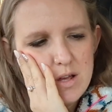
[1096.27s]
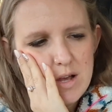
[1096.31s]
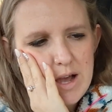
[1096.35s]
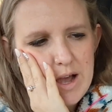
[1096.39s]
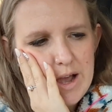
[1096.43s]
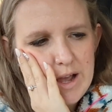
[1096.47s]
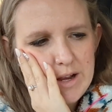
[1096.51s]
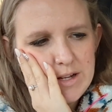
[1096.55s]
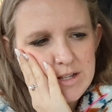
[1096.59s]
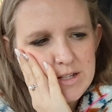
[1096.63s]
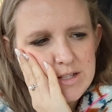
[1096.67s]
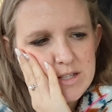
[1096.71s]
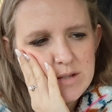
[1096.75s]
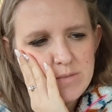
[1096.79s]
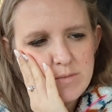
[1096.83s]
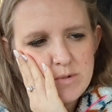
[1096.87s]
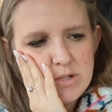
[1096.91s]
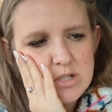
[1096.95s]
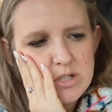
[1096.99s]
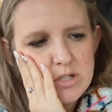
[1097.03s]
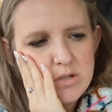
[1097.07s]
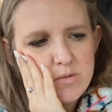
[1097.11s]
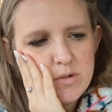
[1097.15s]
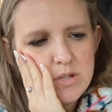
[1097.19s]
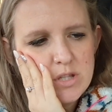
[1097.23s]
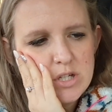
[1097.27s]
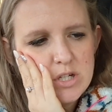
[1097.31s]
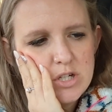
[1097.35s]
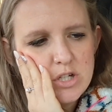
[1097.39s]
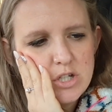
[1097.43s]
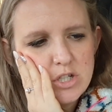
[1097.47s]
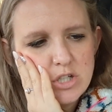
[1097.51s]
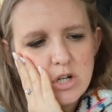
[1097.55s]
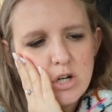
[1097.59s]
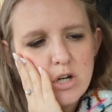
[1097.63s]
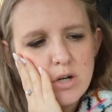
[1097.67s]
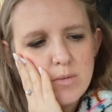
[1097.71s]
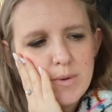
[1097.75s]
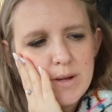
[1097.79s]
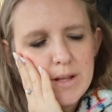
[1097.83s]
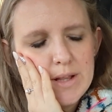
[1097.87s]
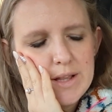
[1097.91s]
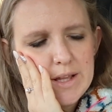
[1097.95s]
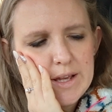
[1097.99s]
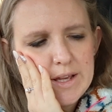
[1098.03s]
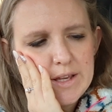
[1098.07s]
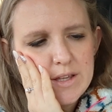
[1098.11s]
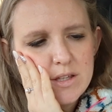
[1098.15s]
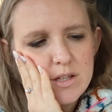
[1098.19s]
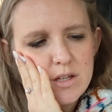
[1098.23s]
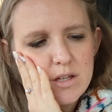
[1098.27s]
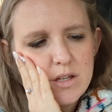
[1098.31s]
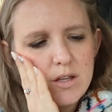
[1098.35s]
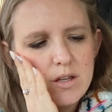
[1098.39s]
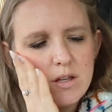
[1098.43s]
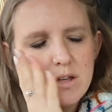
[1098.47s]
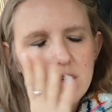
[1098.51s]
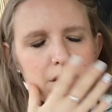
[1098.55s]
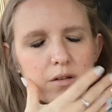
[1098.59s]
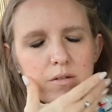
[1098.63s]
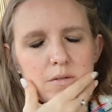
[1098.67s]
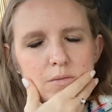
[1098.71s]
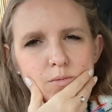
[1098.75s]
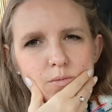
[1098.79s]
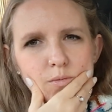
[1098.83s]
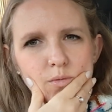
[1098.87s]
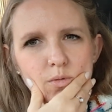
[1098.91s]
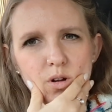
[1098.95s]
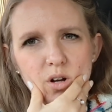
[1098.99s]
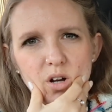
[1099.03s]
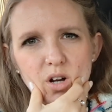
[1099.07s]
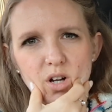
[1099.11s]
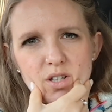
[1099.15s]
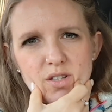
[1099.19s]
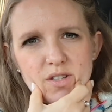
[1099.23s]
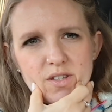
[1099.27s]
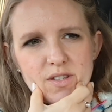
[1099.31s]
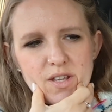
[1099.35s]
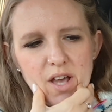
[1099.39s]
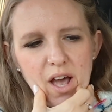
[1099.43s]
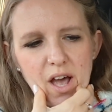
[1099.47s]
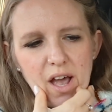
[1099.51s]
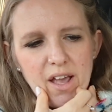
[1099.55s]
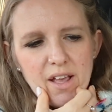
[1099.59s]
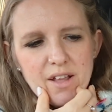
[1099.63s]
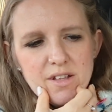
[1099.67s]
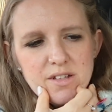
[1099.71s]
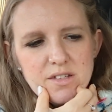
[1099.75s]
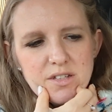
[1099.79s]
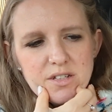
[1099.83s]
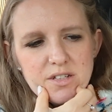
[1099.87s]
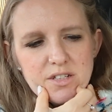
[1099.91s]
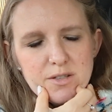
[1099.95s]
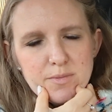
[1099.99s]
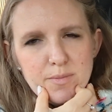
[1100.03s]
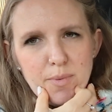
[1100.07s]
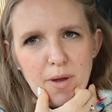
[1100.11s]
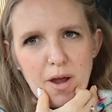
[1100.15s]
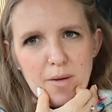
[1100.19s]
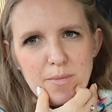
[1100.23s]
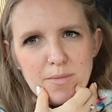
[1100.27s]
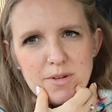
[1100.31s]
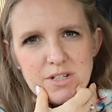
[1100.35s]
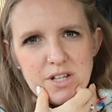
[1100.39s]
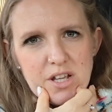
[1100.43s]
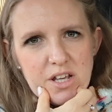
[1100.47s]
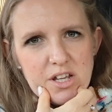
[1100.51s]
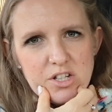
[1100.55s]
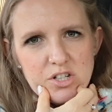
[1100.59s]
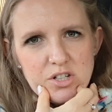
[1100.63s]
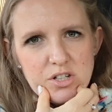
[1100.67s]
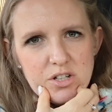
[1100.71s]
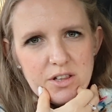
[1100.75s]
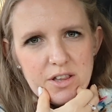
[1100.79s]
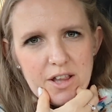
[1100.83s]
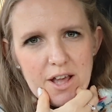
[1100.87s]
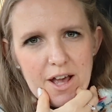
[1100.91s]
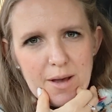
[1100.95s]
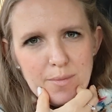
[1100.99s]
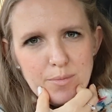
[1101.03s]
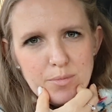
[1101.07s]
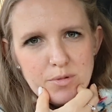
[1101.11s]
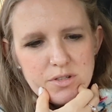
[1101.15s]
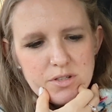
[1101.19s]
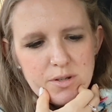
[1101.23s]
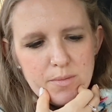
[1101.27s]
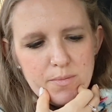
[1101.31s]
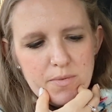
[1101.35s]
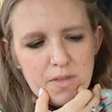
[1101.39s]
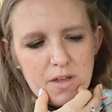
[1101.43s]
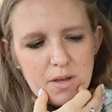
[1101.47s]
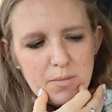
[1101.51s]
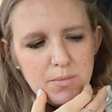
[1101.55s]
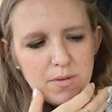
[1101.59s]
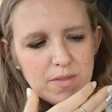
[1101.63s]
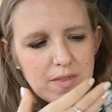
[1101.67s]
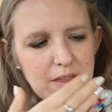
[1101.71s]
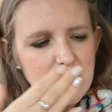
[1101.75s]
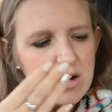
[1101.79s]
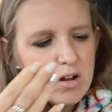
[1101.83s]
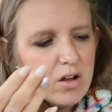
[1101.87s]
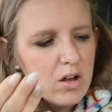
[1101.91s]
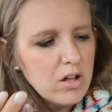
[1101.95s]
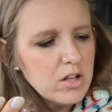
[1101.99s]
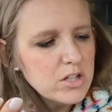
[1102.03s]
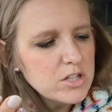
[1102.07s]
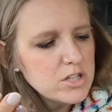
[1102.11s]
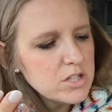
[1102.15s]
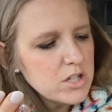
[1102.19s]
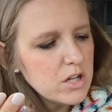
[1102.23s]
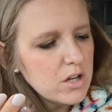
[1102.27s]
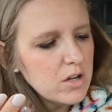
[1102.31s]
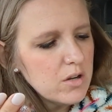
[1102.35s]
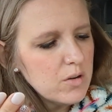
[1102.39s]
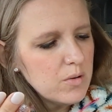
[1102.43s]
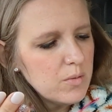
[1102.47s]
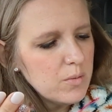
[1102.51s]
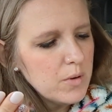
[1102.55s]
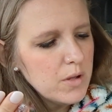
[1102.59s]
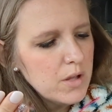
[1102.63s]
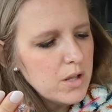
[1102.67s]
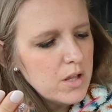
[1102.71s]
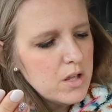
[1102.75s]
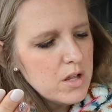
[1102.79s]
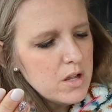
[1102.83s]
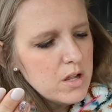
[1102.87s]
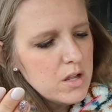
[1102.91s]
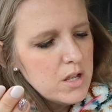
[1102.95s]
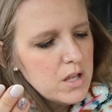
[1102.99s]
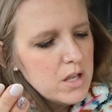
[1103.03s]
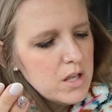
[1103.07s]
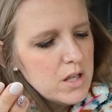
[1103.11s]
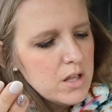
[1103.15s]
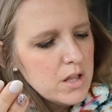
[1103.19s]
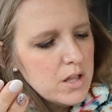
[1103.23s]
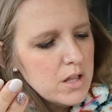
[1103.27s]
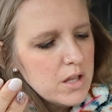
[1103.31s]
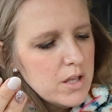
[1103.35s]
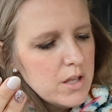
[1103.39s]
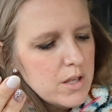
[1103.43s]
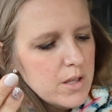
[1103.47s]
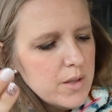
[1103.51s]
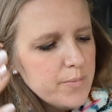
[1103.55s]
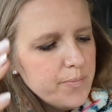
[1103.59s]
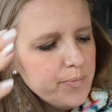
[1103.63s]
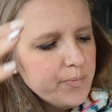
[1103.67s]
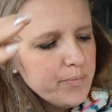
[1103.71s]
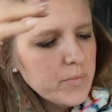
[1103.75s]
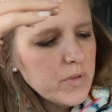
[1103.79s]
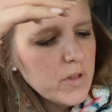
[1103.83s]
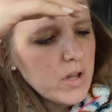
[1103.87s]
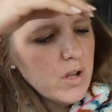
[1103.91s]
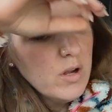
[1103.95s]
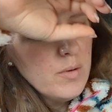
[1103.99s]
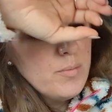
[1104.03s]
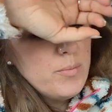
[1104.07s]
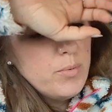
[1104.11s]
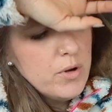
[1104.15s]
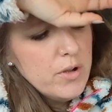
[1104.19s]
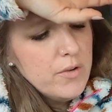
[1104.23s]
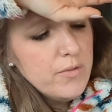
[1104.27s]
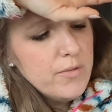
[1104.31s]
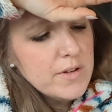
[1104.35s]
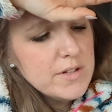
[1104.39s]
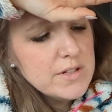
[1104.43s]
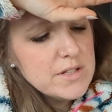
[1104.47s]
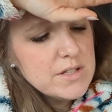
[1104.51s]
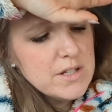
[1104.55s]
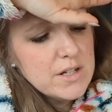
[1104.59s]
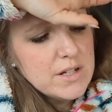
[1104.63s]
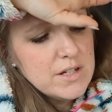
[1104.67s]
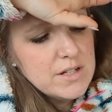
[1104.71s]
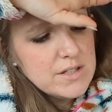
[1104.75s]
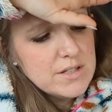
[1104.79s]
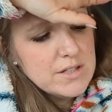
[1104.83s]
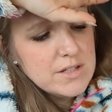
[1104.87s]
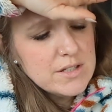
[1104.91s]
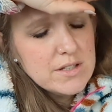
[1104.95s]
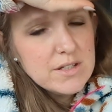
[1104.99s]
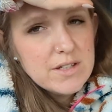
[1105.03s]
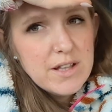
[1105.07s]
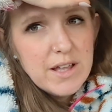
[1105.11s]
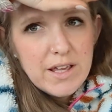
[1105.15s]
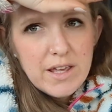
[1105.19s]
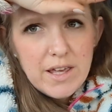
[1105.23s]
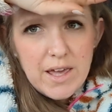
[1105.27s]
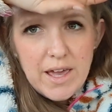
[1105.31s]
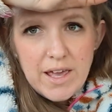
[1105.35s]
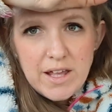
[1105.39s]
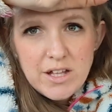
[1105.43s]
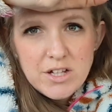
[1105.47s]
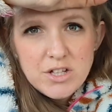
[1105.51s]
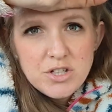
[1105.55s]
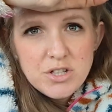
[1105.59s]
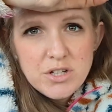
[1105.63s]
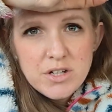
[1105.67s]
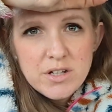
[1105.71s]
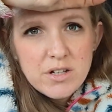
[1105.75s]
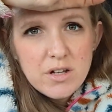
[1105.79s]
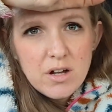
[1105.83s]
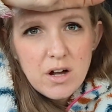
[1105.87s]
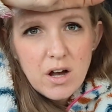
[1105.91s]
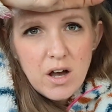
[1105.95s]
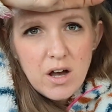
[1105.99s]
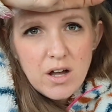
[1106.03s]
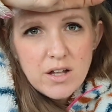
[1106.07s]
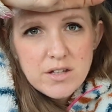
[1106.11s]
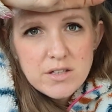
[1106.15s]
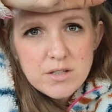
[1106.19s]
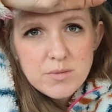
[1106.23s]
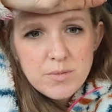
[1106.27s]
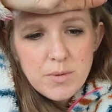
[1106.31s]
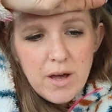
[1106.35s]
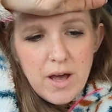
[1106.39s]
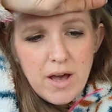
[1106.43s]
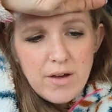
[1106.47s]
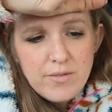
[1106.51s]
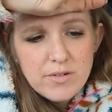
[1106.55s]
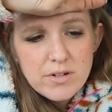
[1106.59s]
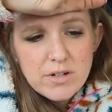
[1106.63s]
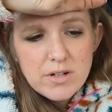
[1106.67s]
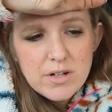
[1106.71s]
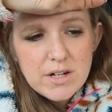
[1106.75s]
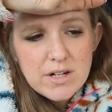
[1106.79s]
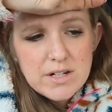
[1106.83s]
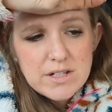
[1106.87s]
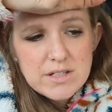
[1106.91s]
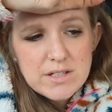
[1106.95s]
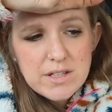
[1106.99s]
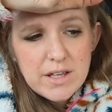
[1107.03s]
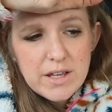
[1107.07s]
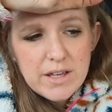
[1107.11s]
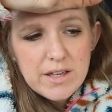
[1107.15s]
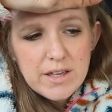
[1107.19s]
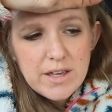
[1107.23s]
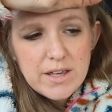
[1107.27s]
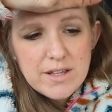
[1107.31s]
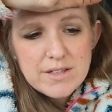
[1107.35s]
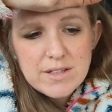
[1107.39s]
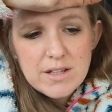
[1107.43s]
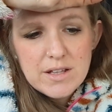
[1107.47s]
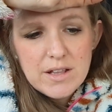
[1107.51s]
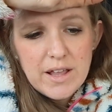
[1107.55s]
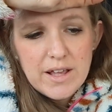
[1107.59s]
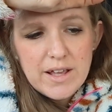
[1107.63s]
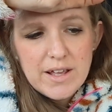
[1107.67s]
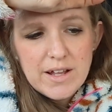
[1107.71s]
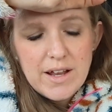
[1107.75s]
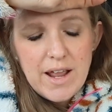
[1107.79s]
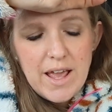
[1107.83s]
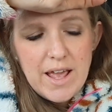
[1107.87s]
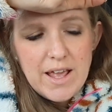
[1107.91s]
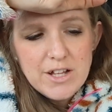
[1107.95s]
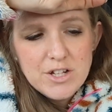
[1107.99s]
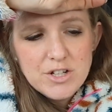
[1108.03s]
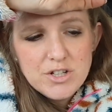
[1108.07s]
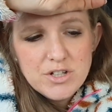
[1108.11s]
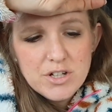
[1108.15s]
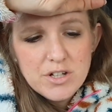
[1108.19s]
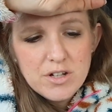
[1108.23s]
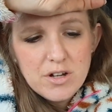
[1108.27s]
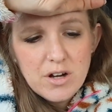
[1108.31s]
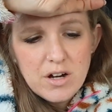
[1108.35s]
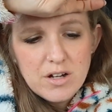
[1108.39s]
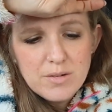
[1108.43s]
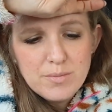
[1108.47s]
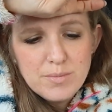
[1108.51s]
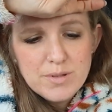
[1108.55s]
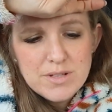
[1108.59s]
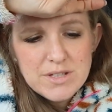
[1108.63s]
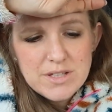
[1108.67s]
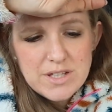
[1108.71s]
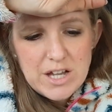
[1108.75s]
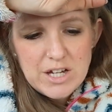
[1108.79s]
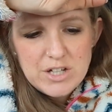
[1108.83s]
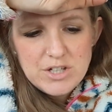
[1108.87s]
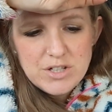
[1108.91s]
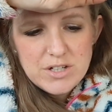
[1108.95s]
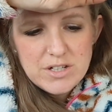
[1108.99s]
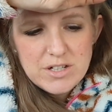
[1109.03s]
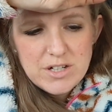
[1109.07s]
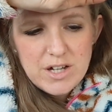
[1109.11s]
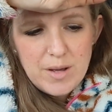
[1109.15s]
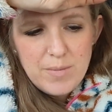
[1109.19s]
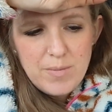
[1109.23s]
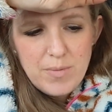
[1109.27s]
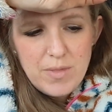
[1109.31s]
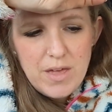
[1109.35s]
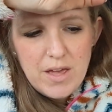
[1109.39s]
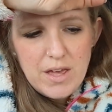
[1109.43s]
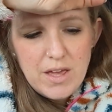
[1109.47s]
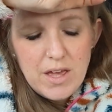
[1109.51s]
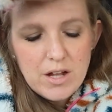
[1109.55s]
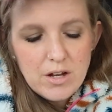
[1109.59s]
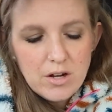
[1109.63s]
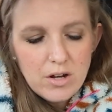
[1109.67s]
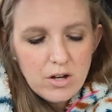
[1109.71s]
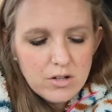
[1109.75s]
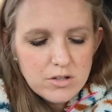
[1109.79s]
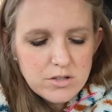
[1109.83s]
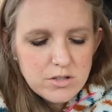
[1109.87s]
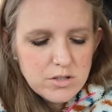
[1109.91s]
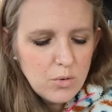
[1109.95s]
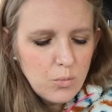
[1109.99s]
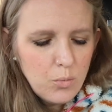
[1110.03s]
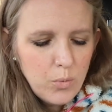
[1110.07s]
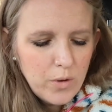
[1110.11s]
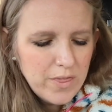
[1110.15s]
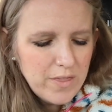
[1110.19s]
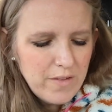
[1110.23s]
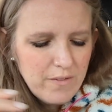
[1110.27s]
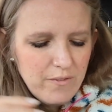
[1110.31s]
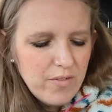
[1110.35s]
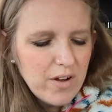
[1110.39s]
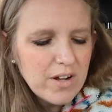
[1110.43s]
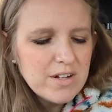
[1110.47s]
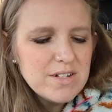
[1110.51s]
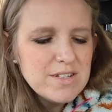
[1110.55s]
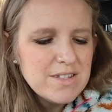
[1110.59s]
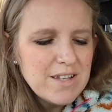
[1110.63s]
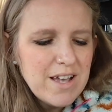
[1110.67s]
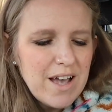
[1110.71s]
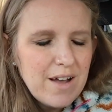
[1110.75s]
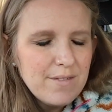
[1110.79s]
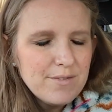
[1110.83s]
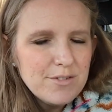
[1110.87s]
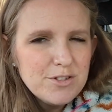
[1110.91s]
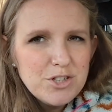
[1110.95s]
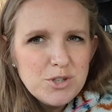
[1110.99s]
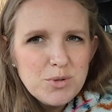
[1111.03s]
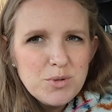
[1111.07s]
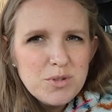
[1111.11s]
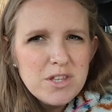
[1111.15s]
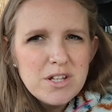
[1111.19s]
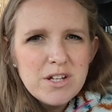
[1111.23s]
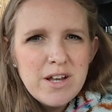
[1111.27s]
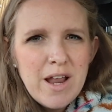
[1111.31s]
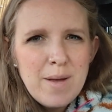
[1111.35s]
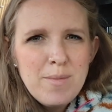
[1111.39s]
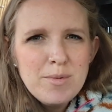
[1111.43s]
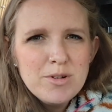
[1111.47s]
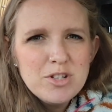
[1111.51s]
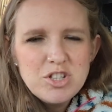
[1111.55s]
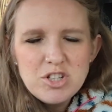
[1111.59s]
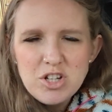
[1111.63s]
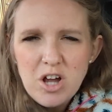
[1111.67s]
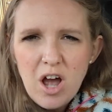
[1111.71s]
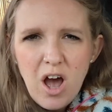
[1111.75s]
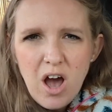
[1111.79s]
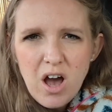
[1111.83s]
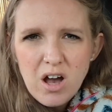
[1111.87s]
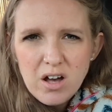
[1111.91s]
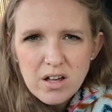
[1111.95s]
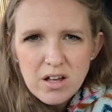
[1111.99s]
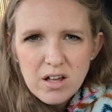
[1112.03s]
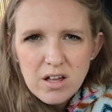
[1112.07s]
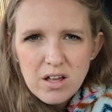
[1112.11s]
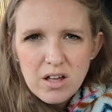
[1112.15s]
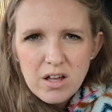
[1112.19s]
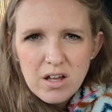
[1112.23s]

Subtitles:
And it's something to do with her job at like a science experimentation lab or something. But then also, her boyfriend studies these like ancient gods or whatever. And it's like, is it like an ancient god possession type thing? And also, what the fuck does it have to do with the neighbor's dog?